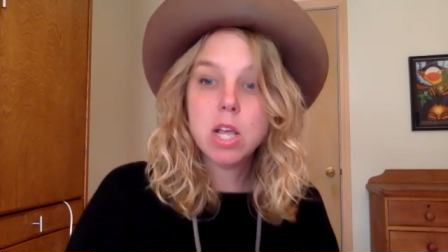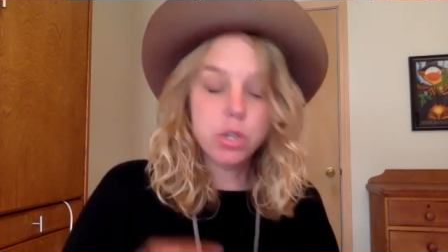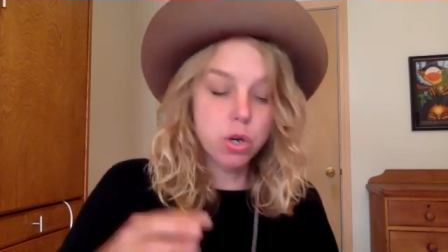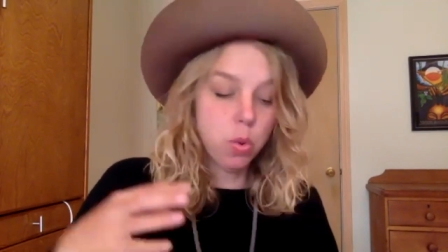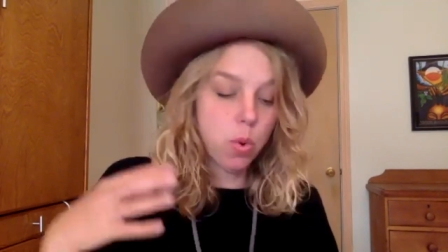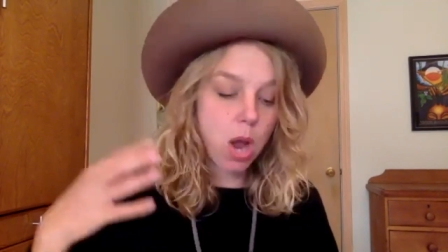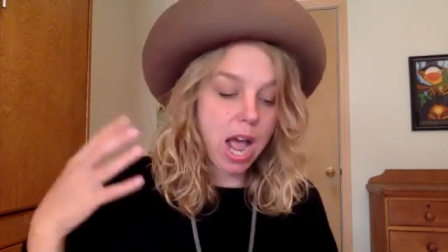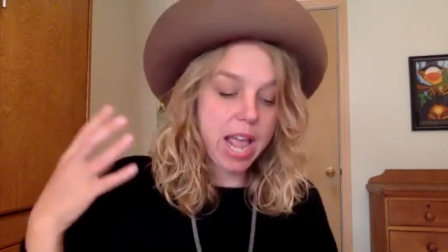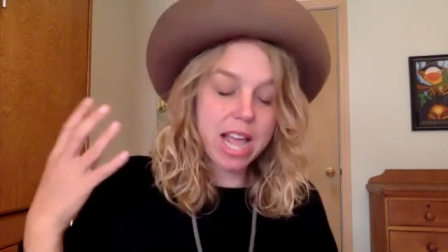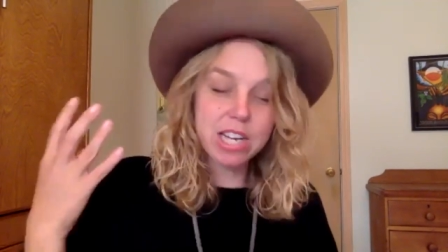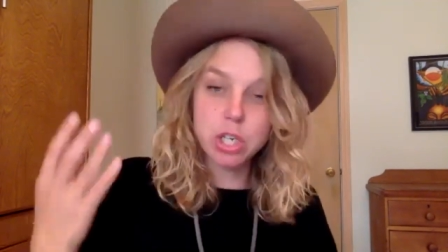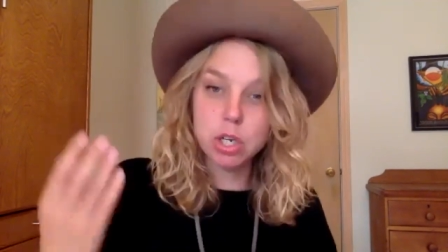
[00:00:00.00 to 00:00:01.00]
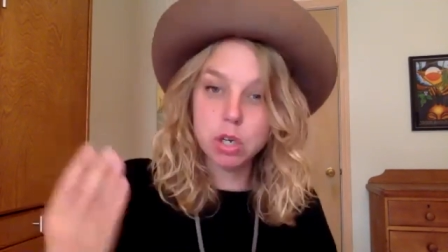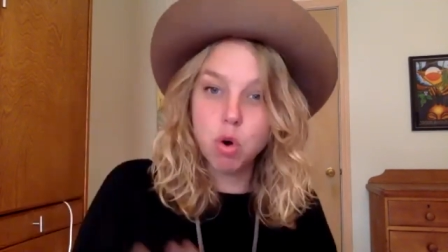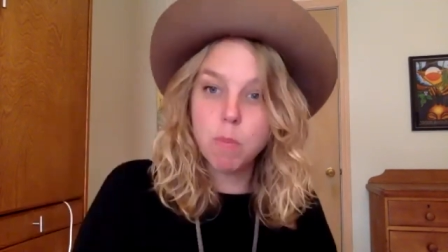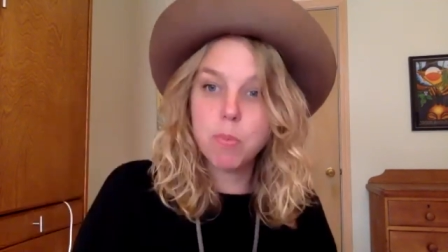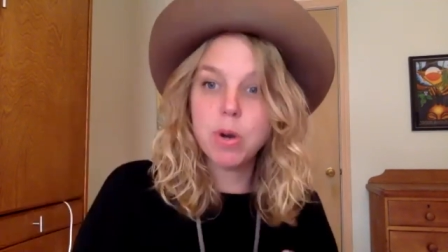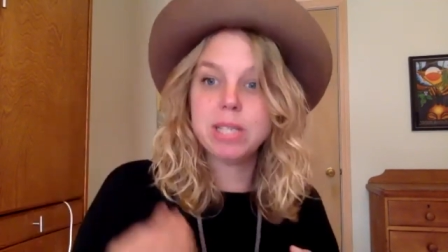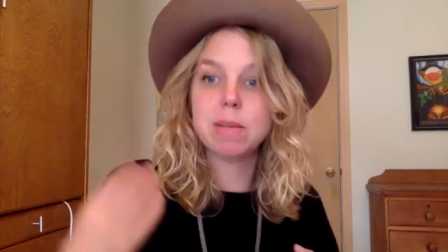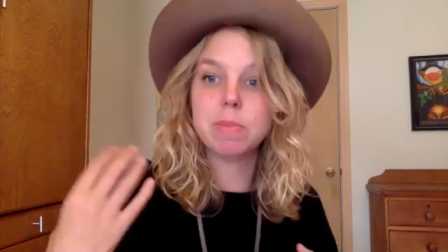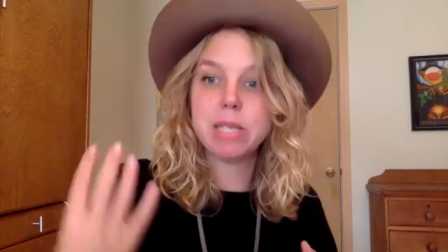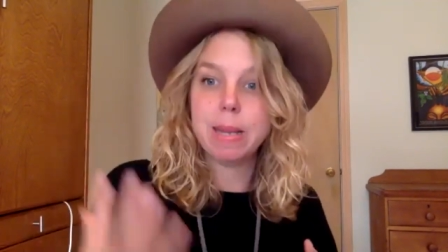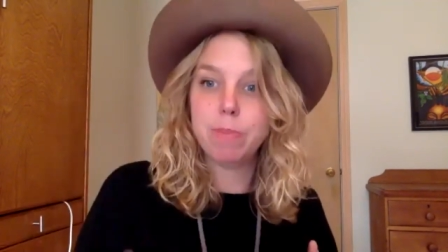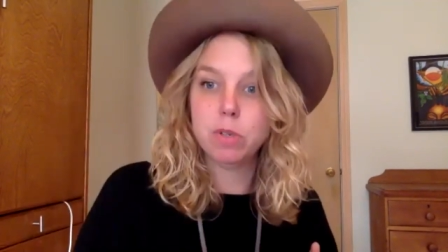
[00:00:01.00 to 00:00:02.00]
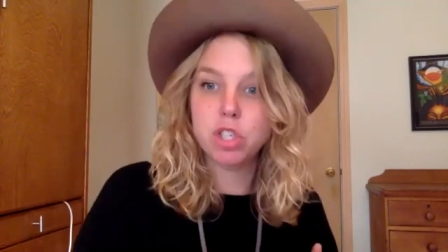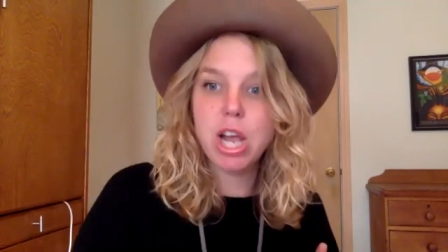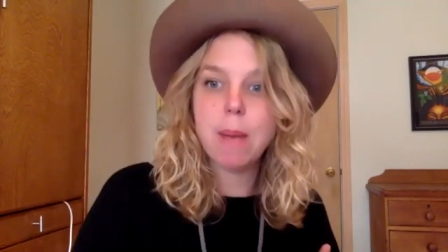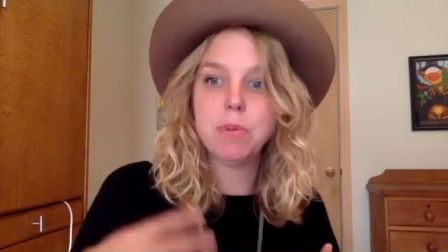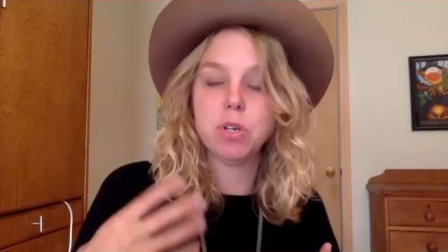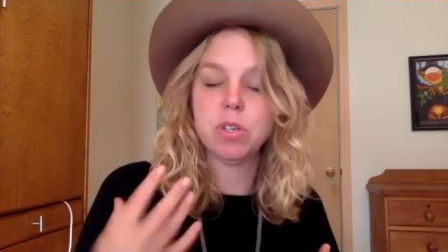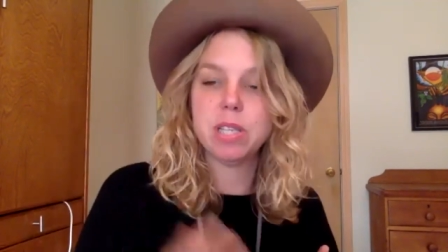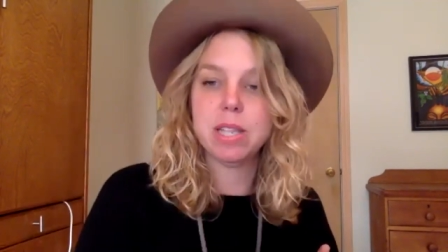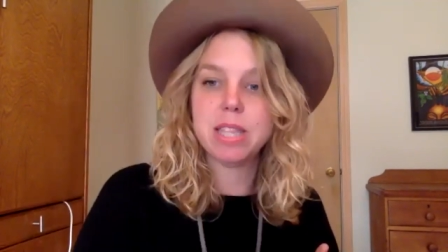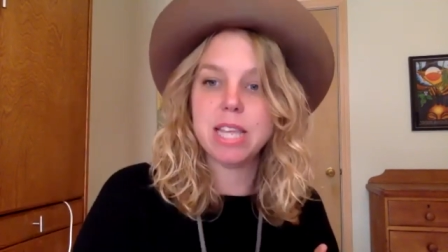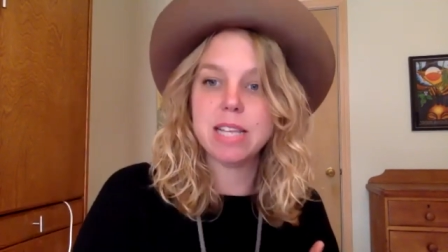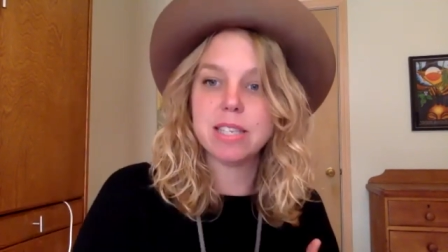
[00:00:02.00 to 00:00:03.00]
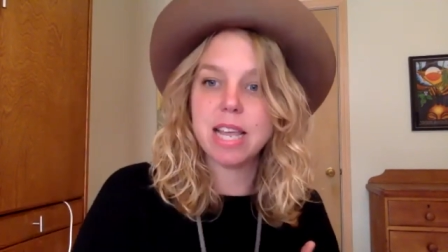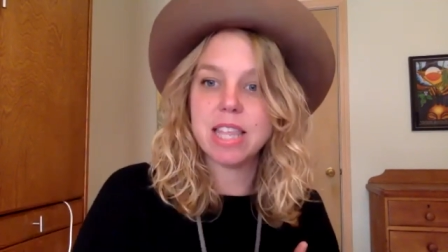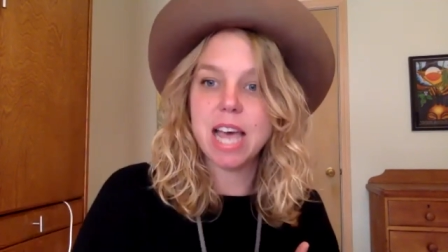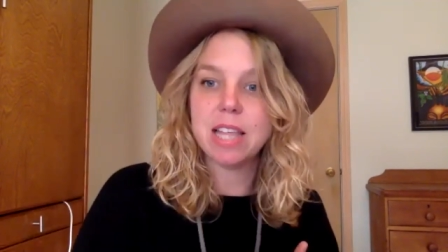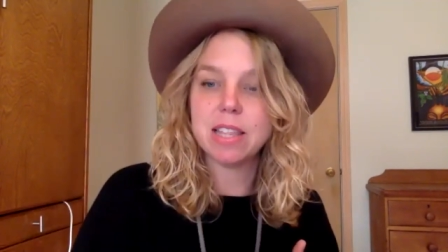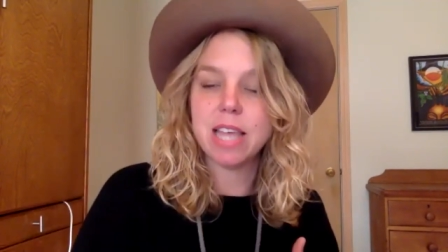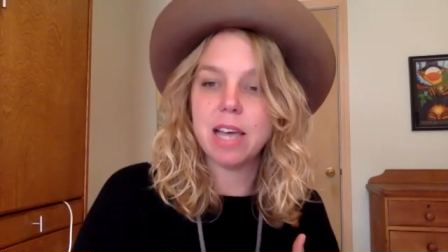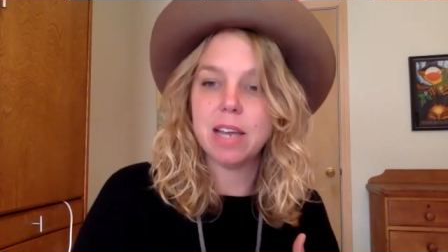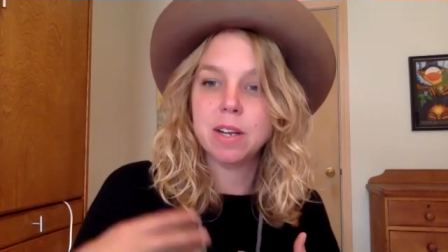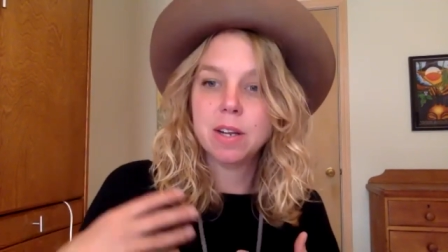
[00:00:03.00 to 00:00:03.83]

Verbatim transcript: You know, I had to incorporate some sample chapters and things like that. That